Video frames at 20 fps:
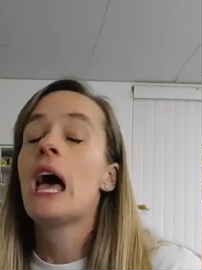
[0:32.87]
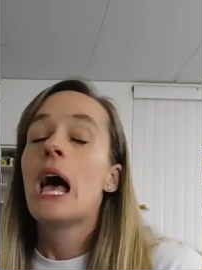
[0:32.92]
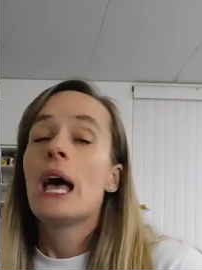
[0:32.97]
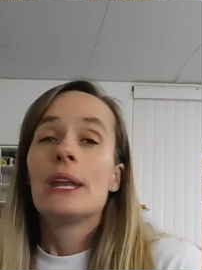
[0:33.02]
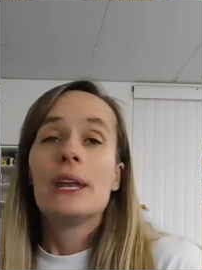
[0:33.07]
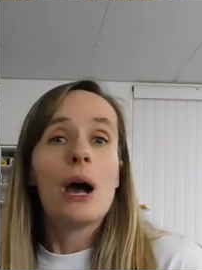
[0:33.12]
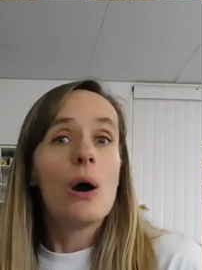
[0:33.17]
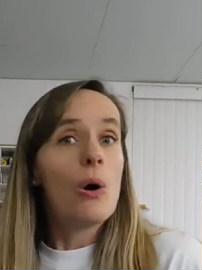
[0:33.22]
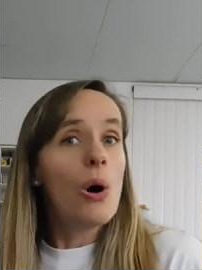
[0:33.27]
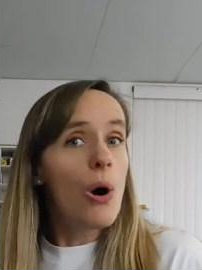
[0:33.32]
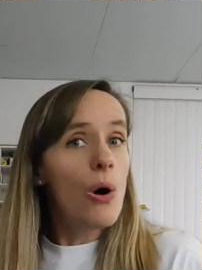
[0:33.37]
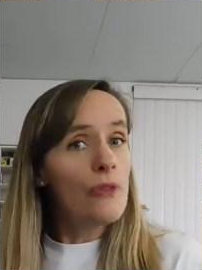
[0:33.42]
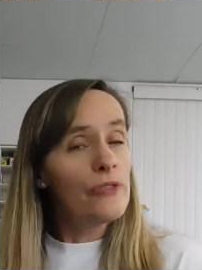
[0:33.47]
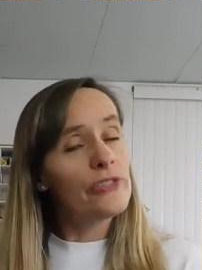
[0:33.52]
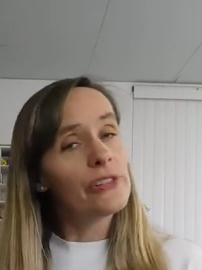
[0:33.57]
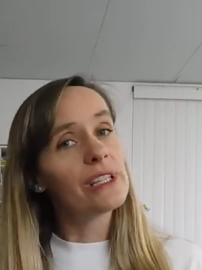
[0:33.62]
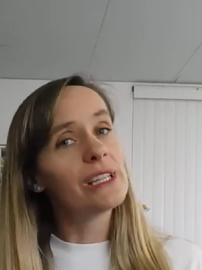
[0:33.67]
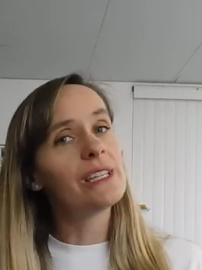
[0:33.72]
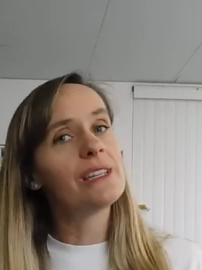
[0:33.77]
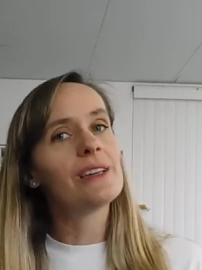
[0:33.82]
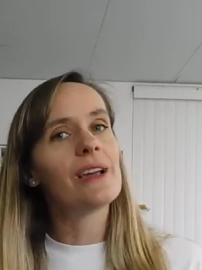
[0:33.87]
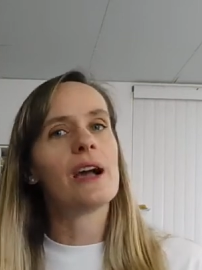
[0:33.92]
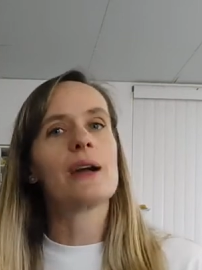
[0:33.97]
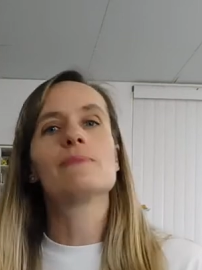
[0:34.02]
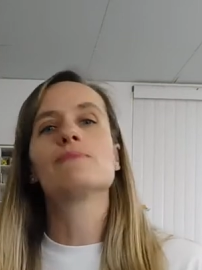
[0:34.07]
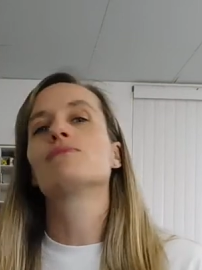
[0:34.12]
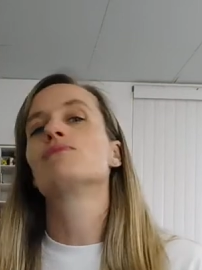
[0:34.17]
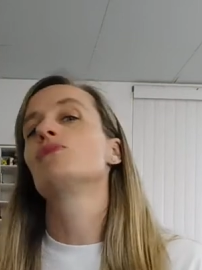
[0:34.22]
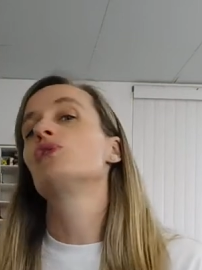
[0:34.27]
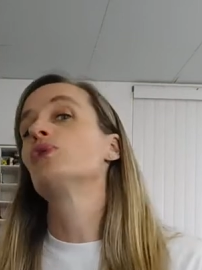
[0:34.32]
Now hopefully
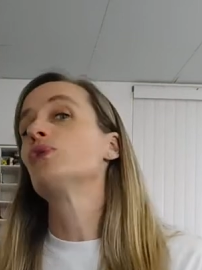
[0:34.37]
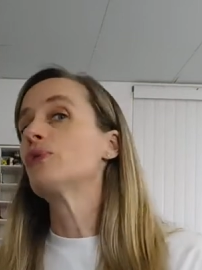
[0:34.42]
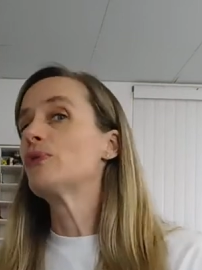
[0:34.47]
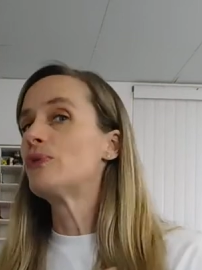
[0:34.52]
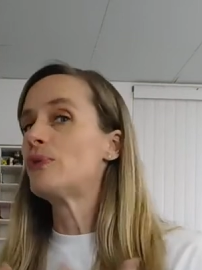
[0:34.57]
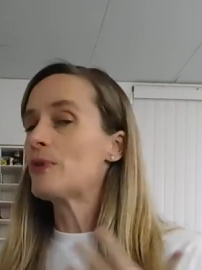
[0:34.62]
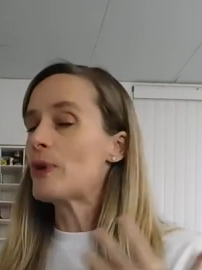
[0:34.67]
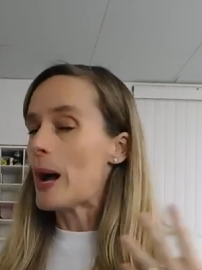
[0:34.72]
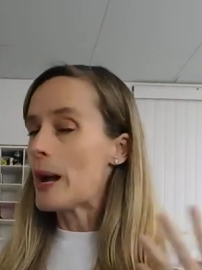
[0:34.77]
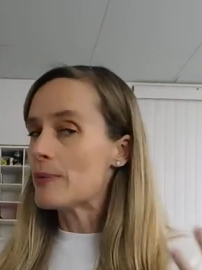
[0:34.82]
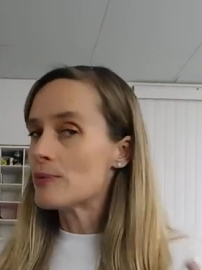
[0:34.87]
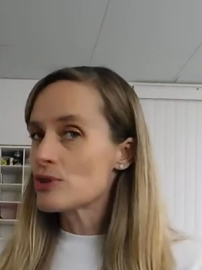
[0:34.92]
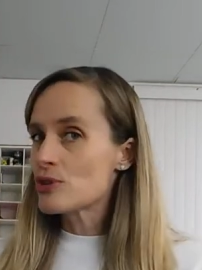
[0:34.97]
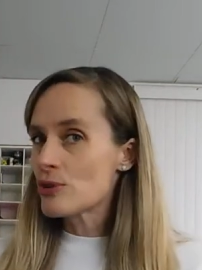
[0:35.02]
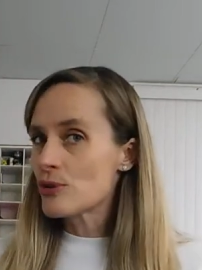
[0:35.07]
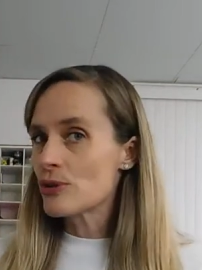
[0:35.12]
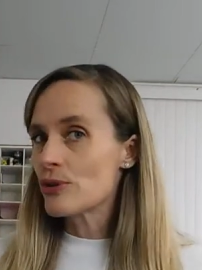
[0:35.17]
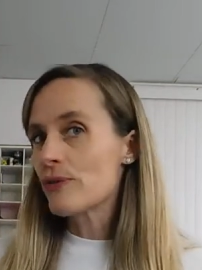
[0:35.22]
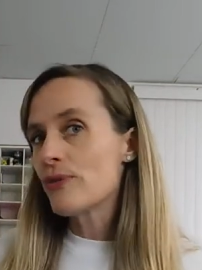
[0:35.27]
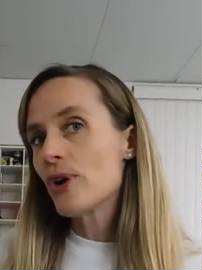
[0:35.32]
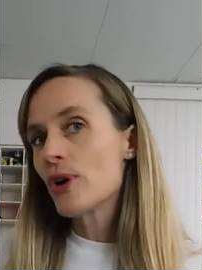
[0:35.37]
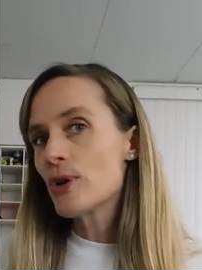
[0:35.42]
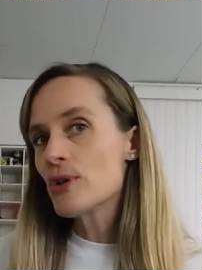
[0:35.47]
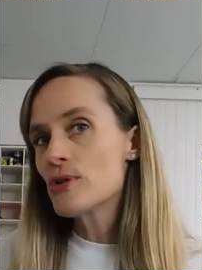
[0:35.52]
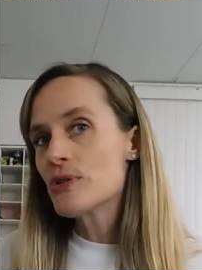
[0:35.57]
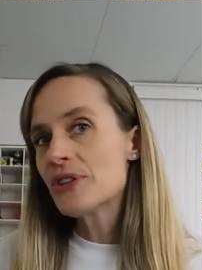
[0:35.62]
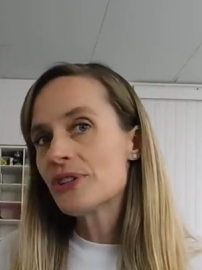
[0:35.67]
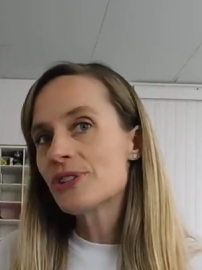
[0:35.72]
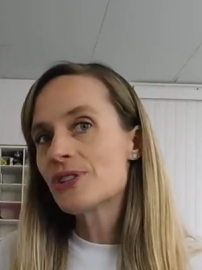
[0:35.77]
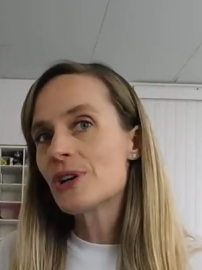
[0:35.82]
I'm sure you've
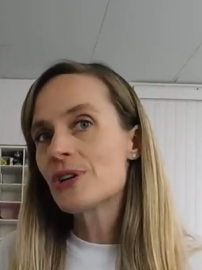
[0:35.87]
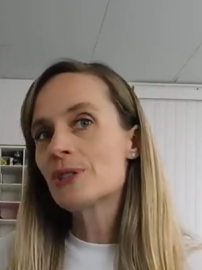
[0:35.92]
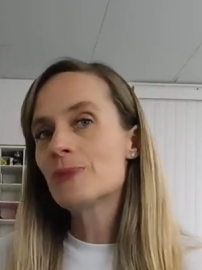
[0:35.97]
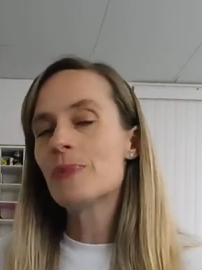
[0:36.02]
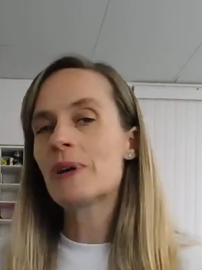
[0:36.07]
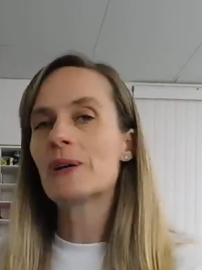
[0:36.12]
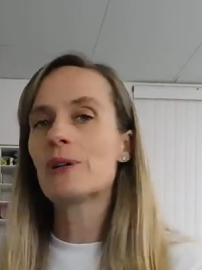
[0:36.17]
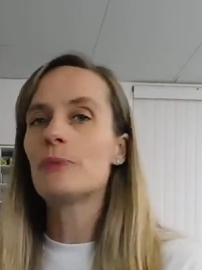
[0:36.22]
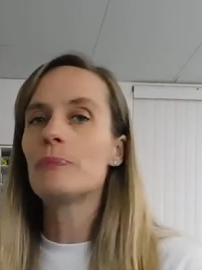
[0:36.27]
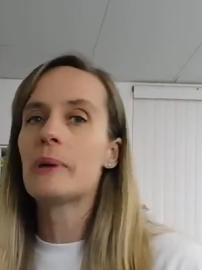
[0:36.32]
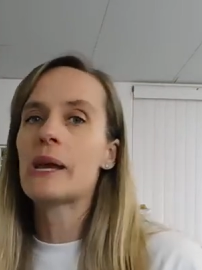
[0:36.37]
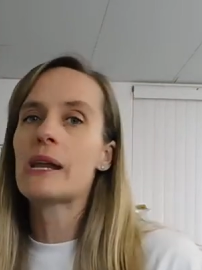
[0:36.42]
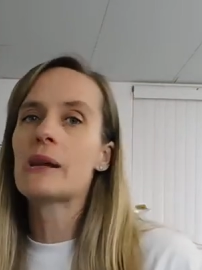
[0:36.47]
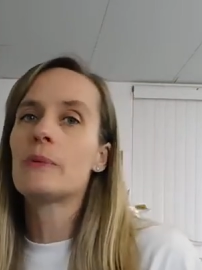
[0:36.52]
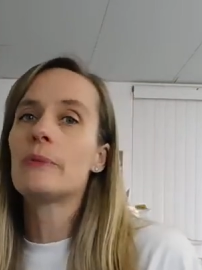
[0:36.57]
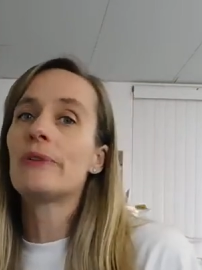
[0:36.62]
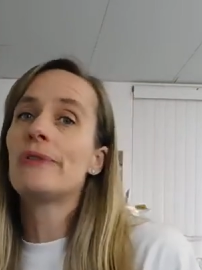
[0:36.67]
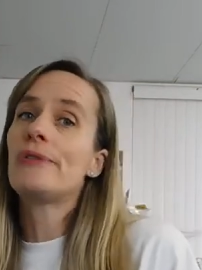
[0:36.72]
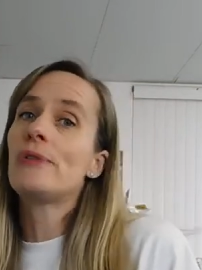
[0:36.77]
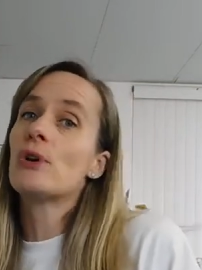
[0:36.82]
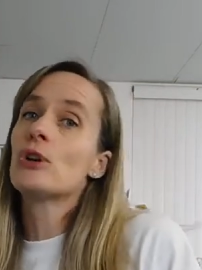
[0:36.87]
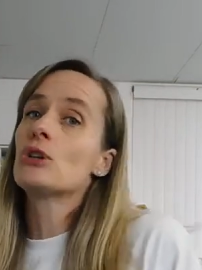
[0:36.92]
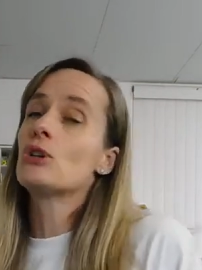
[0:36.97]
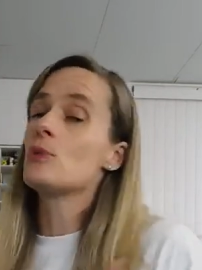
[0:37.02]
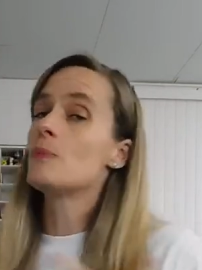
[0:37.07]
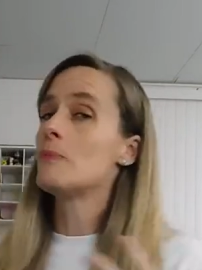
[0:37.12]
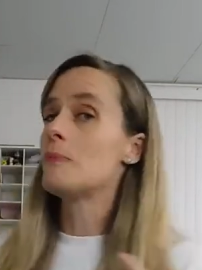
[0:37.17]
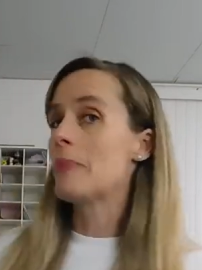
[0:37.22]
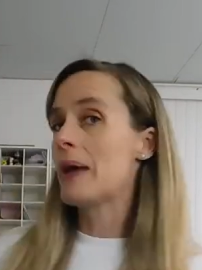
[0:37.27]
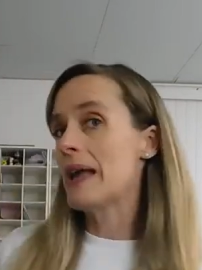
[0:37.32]
heard the Star Spangled Banner before. You
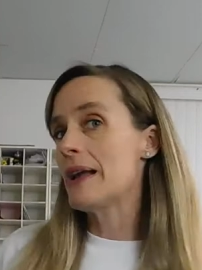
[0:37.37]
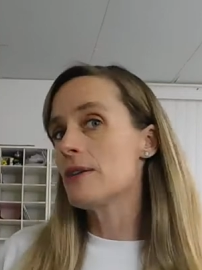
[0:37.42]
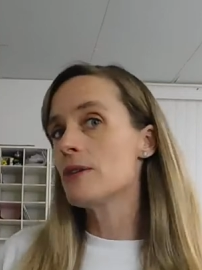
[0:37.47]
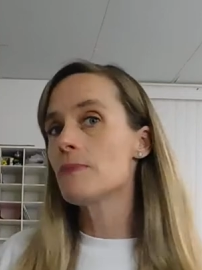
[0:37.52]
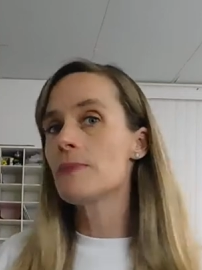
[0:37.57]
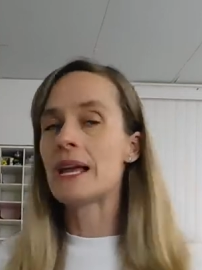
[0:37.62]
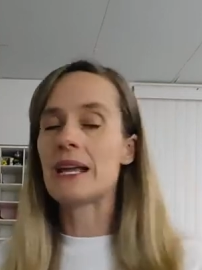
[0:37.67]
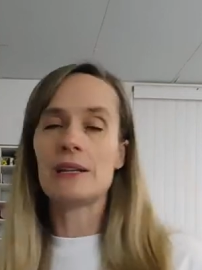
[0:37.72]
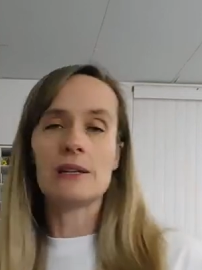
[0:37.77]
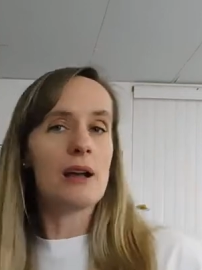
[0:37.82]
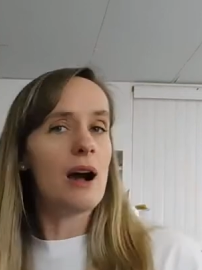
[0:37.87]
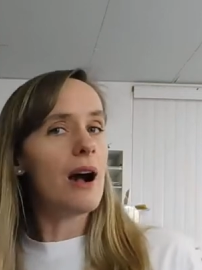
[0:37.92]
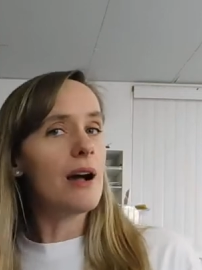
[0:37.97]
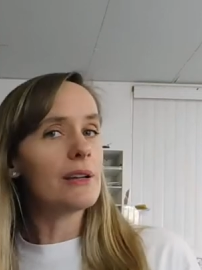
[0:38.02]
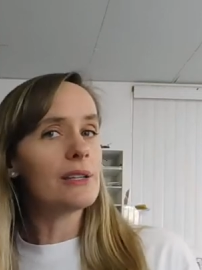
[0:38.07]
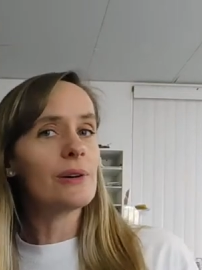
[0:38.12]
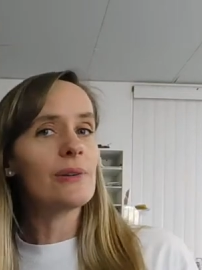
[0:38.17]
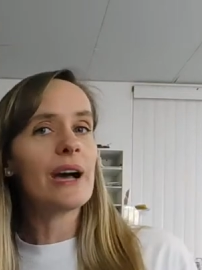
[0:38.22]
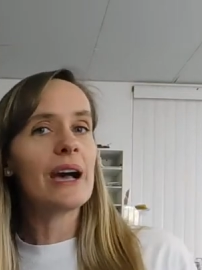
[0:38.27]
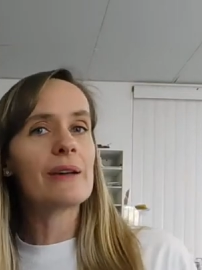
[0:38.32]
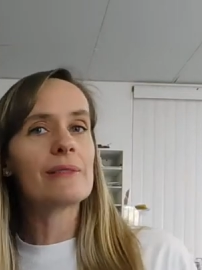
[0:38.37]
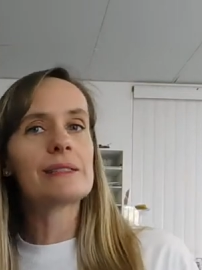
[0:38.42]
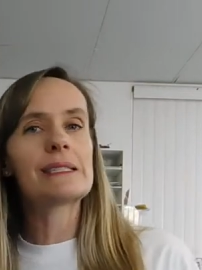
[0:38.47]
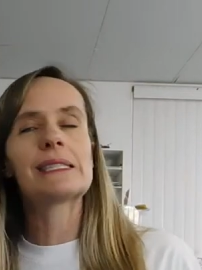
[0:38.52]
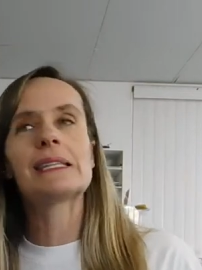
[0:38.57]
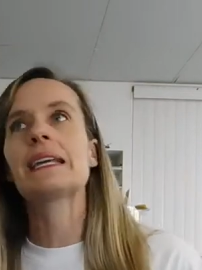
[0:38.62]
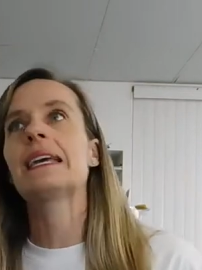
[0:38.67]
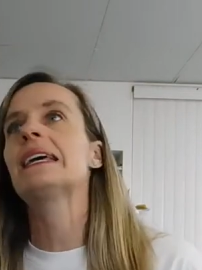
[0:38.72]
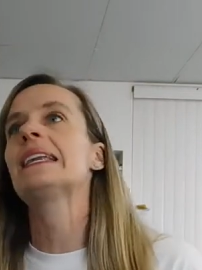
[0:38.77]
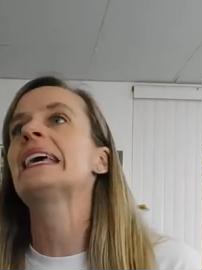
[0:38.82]
may or may not know how to
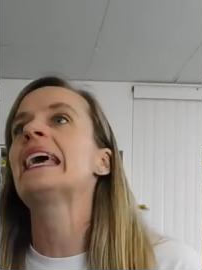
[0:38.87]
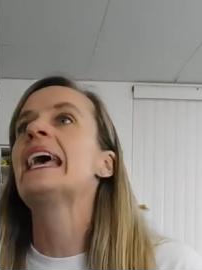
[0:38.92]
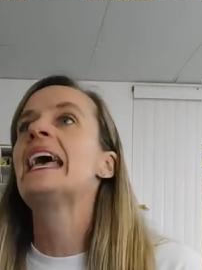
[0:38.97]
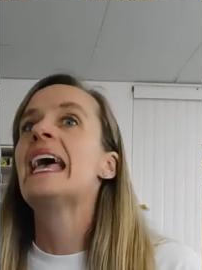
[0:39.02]
sing it.